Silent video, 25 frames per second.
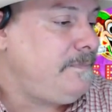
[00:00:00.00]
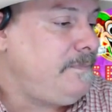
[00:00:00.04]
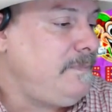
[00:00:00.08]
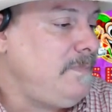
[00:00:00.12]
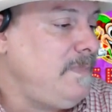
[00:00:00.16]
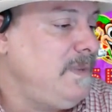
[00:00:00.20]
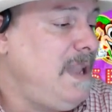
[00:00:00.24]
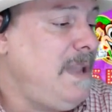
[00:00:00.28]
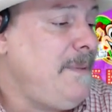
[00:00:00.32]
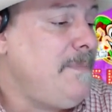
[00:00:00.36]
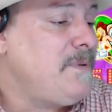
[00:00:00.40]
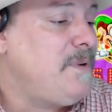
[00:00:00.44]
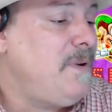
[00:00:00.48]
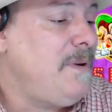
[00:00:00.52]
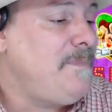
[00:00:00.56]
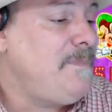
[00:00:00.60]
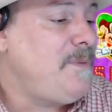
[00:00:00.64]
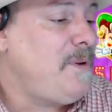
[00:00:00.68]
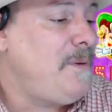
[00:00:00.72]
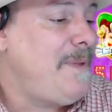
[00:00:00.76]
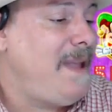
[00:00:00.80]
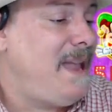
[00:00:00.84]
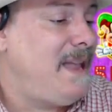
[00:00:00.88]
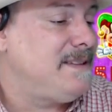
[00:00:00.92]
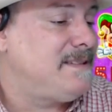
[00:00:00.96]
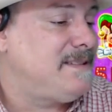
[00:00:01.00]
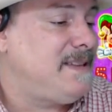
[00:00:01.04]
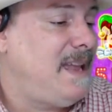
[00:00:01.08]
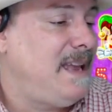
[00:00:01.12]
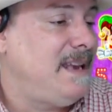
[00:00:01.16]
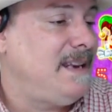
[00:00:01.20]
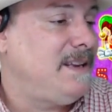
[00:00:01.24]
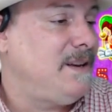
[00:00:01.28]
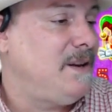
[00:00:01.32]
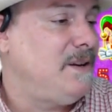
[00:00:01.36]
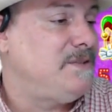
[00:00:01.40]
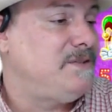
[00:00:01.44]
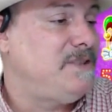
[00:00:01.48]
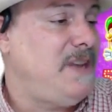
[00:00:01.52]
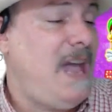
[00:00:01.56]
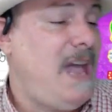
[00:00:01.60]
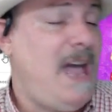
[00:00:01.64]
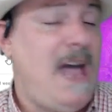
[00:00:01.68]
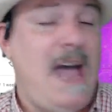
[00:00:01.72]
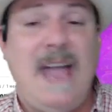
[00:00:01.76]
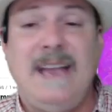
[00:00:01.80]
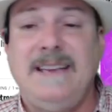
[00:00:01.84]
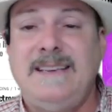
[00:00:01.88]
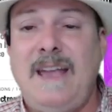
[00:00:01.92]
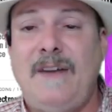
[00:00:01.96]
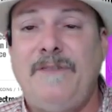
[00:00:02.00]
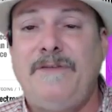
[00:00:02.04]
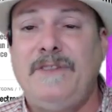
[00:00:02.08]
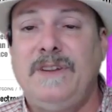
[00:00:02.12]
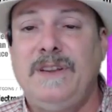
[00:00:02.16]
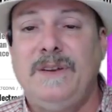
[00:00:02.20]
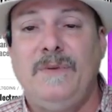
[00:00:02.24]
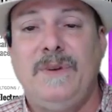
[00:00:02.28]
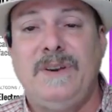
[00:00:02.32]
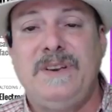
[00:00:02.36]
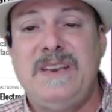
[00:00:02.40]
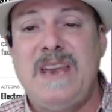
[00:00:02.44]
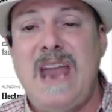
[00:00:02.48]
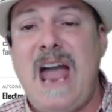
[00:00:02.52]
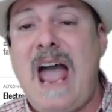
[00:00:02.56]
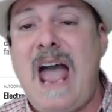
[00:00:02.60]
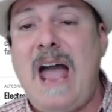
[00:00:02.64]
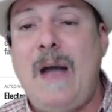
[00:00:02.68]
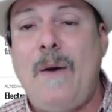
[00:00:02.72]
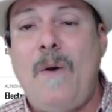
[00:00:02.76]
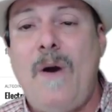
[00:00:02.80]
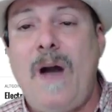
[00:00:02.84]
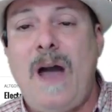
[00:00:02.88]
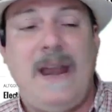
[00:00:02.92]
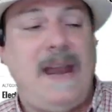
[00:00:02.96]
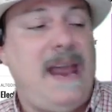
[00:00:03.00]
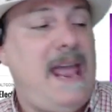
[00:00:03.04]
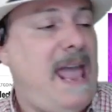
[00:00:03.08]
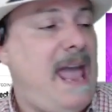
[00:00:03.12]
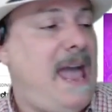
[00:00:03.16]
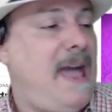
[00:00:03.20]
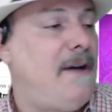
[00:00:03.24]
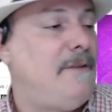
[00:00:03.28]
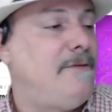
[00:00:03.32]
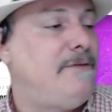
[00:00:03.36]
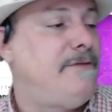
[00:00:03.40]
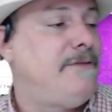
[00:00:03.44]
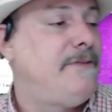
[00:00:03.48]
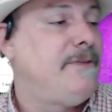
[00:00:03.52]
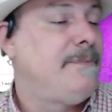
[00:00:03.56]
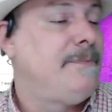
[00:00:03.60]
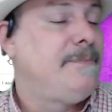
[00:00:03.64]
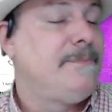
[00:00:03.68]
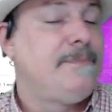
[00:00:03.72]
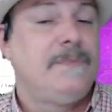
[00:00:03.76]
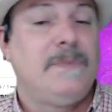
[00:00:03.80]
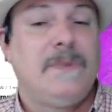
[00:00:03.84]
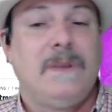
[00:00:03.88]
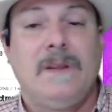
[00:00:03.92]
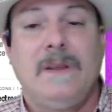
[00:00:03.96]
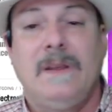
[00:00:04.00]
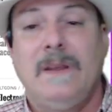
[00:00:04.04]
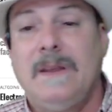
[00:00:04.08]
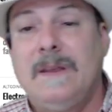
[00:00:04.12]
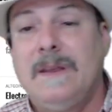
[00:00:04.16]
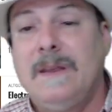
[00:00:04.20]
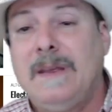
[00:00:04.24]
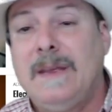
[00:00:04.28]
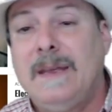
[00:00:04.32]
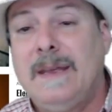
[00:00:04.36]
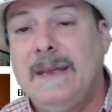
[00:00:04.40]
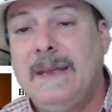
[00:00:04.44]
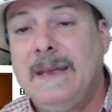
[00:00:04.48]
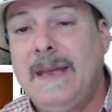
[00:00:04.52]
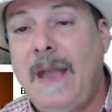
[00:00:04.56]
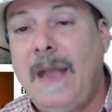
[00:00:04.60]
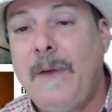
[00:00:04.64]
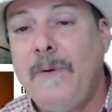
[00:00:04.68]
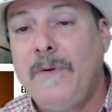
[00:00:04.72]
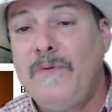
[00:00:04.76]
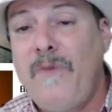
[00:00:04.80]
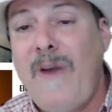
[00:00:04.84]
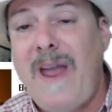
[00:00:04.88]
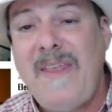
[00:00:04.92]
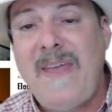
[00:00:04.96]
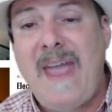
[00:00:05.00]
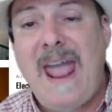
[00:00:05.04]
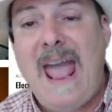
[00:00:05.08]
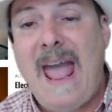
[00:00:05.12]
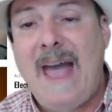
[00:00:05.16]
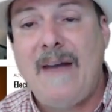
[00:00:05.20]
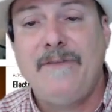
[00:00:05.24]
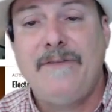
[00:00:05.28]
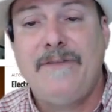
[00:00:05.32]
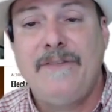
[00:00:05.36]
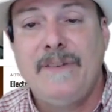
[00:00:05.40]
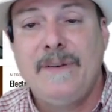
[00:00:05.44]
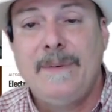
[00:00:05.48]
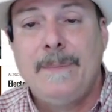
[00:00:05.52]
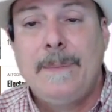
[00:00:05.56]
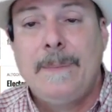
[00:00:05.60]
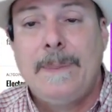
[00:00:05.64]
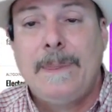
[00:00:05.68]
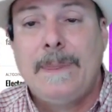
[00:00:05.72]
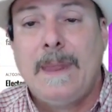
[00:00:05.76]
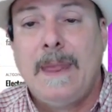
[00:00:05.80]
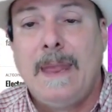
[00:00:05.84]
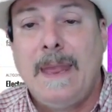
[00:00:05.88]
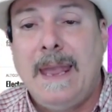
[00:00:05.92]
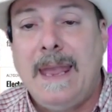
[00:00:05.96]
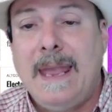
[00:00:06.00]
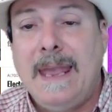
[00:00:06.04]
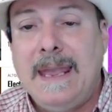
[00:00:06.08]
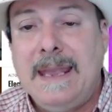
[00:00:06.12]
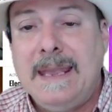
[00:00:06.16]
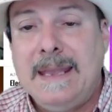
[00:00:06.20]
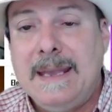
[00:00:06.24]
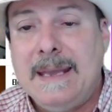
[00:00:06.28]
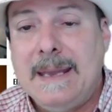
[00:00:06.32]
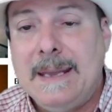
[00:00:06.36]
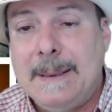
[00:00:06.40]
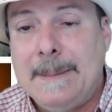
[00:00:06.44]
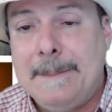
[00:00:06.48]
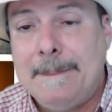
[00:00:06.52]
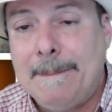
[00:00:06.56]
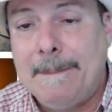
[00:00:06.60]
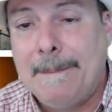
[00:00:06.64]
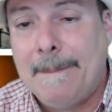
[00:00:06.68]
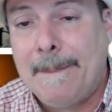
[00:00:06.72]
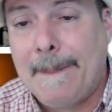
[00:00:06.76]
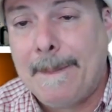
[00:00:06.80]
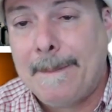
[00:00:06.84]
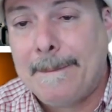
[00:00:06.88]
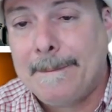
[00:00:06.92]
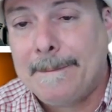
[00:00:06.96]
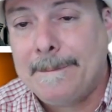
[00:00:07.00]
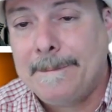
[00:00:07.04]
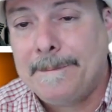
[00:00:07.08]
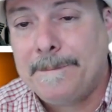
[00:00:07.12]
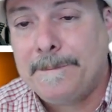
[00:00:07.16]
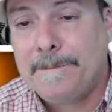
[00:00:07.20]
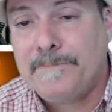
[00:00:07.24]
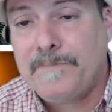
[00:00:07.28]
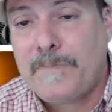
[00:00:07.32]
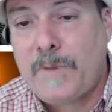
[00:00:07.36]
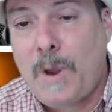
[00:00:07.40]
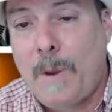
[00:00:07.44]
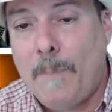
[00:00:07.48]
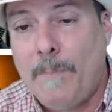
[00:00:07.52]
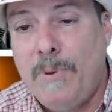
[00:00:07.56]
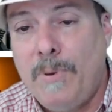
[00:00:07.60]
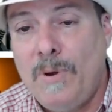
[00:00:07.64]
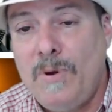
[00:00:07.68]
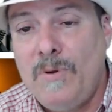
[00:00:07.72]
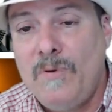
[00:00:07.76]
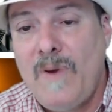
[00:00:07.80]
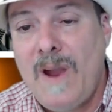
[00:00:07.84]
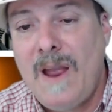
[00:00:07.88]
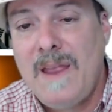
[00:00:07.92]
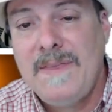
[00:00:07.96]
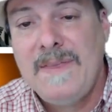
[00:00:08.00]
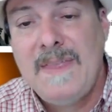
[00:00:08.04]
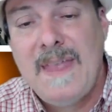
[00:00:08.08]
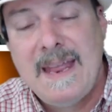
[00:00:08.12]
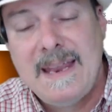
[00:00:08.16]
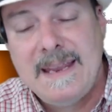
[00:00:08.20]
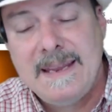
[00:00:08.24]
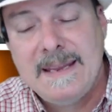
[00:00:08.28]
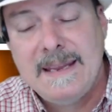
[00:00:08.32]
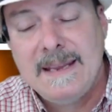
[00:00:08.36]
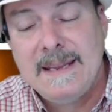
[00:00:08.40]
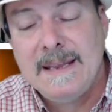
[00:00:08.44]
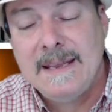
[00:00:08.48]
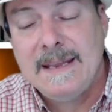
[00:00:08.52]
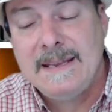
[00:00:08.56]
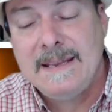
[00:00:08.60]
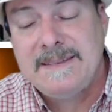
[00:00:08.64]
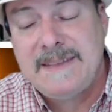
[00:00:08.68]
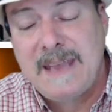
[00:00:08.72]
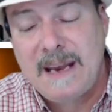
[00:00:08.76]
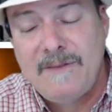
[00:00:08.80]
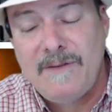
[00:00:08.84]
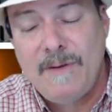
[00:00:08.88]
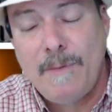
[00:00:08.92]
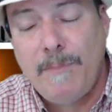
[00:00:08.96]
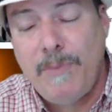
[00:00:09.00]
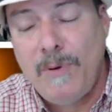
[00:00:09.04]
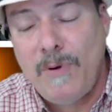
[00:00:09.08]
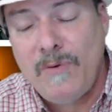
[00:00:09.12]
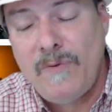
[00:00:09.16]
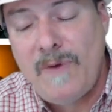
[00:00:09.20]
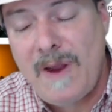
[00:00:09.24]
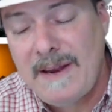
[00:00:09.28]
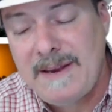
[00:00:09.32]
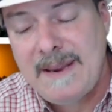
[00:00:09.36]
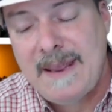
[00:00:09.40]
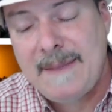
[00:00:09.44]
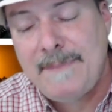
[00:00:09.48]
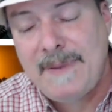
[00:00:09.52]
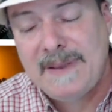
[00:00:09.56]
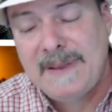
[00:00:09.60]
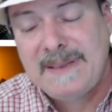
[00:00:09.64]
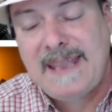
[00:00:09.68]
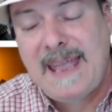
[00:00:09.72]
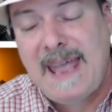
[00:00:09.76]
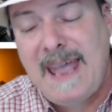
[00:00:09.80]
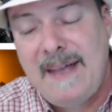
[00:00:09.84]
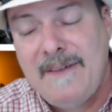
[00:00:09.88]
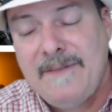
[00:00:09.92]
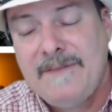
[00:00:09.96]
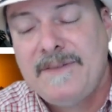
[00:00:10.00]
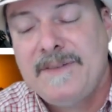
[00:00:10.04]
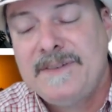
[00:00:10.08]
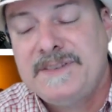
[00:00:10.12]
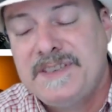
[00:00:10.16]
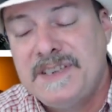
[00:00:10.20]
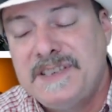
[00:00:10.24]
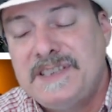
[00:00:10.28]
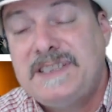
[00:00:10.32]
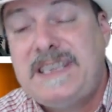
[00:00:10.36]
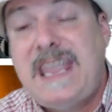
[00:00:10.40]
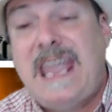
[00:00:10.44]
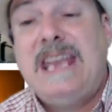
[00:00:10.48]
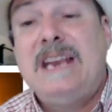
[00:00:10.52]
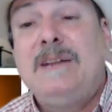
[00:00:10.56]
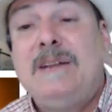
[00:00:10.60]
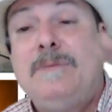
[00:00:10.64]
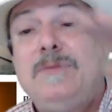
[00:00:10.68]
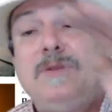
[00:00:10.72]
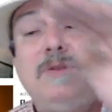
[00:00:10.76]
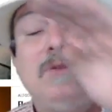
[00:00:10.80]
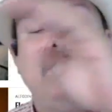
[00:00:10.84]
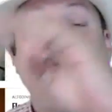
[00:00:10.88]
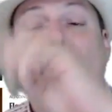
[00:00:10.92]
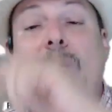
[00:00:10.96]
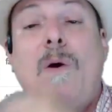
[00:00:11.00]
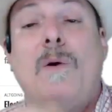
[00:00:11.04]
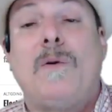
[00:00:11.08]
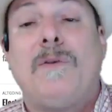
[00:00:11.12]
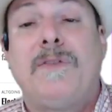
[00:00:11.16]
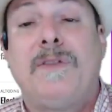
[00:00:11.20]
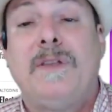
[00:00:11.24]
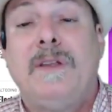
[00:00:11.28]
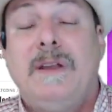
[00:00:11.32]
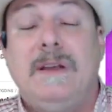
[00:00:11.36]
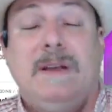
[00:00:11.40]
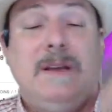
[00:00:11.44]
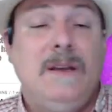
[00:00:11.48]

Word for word: Yep, Crypto Man saying he goes, yeah, I definitely would not want to have. Uh, I would rather have a um, a bull run that instead of a bull run that, but to have sustainable growth.